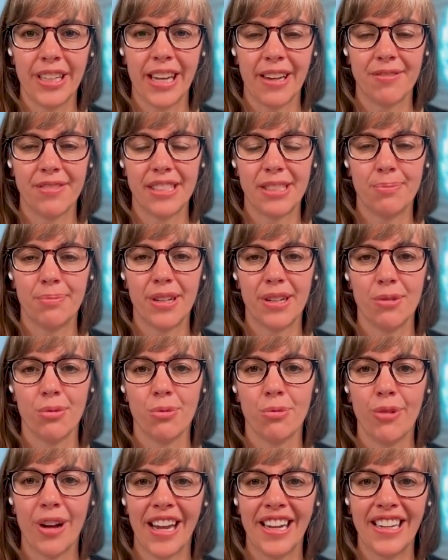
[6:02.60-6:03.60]
have just
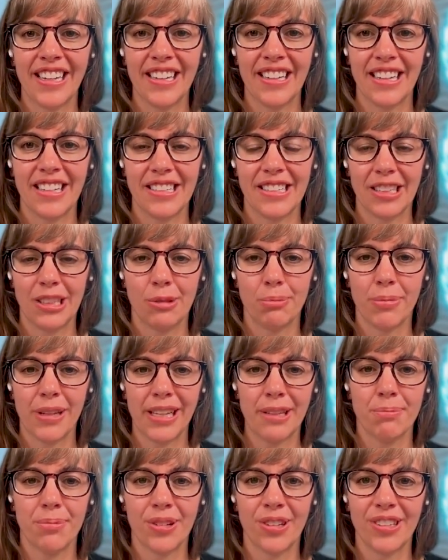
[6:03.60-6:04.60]
been waiting until
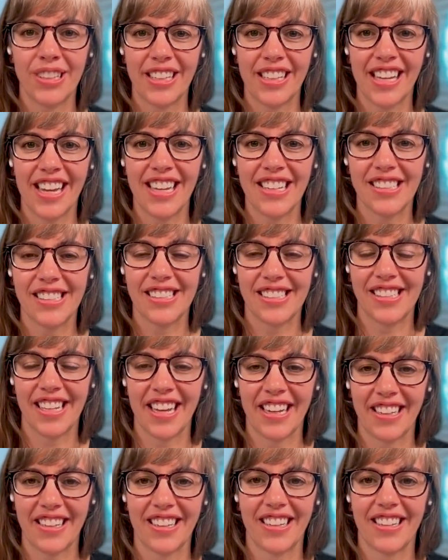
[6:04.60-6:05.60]
people get
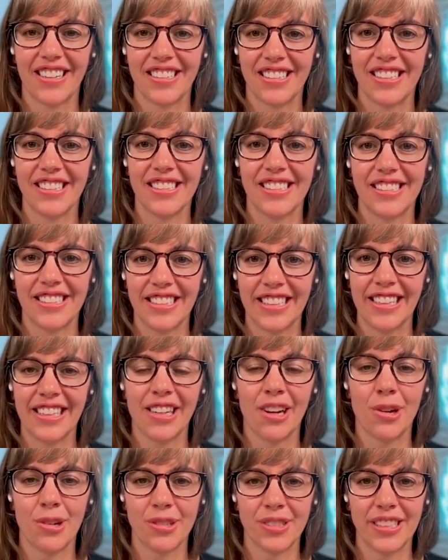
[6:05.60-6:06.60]
sick to
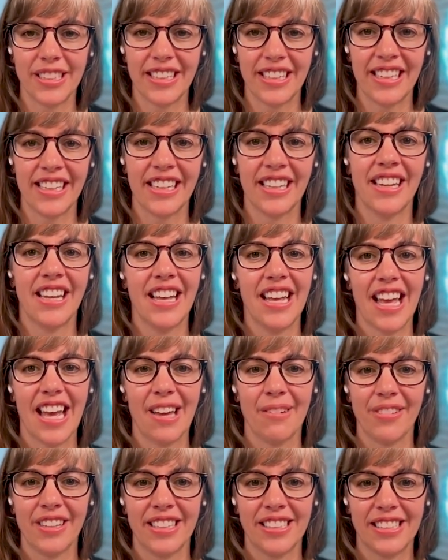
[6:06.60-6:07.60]
see OT.
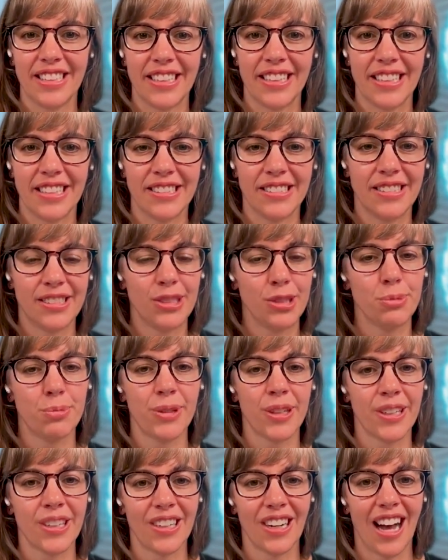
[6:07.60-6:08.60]
And we see these
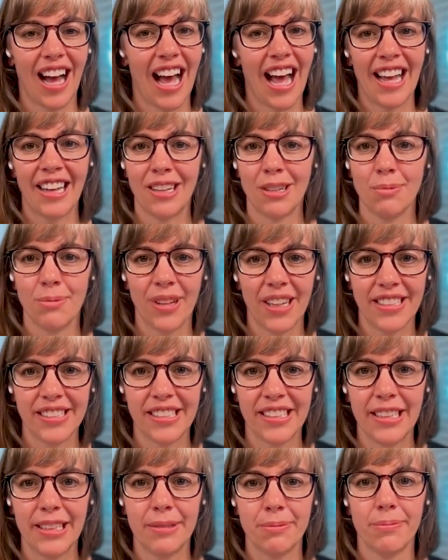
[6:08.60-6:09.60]
super high
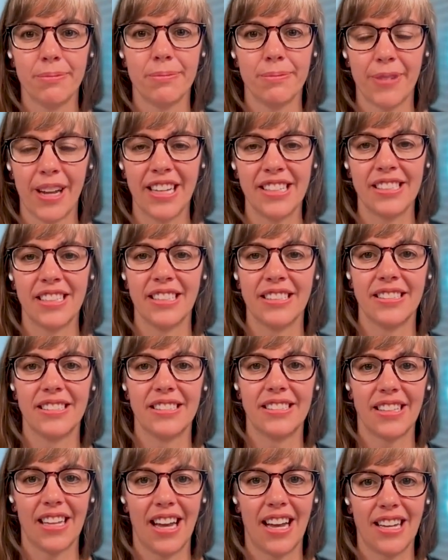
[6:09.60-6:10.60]
complexity
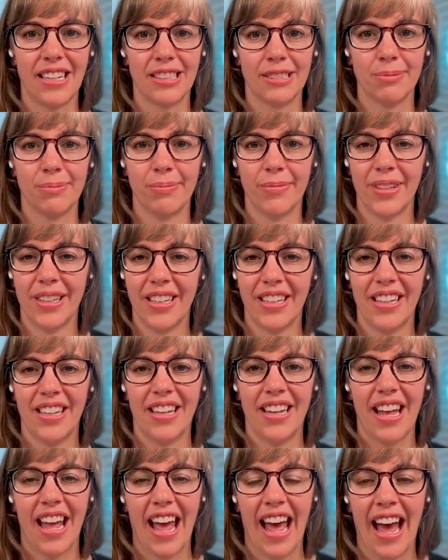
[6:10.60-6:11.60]
patients
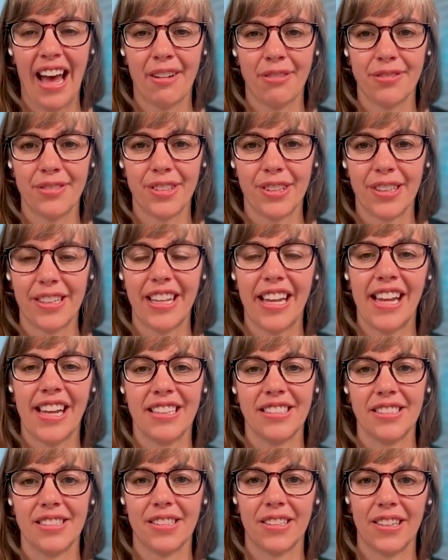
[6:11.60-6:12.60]
after
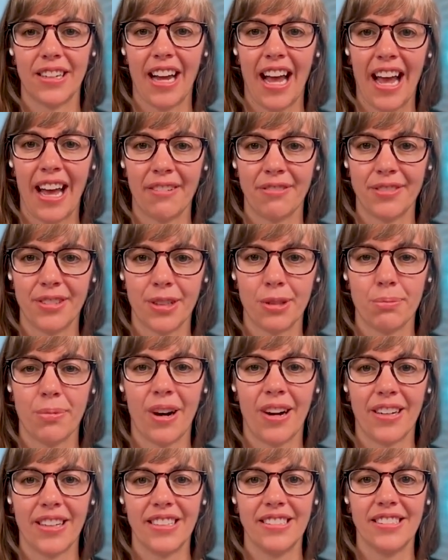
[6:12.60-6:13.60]
cancer, after
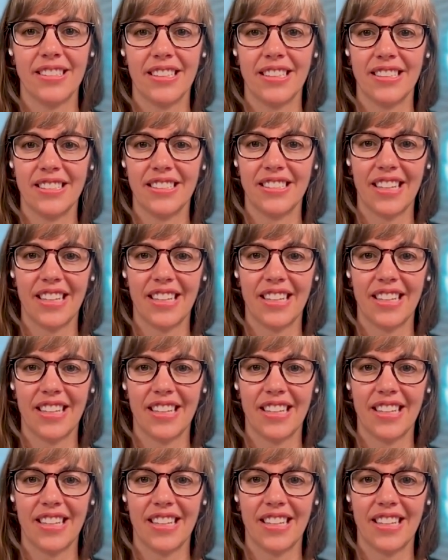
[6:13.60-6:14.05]
Parkinson's,